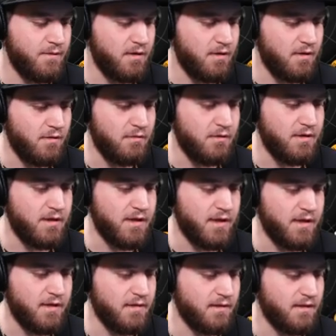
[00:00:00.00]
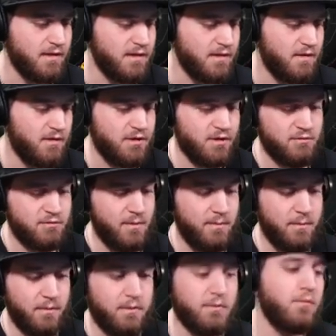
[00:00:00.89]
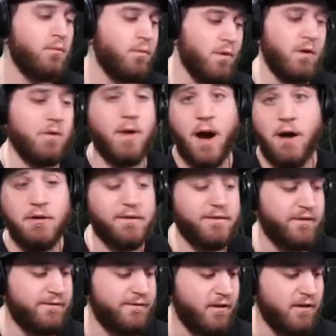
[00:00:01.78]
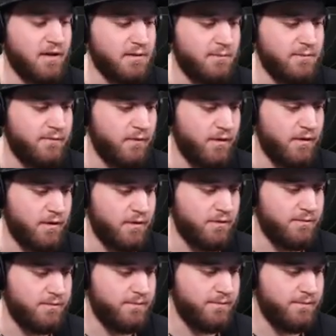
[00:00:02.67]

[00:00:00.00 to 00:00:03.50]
huge deal, because you just remember, go out of it first before you...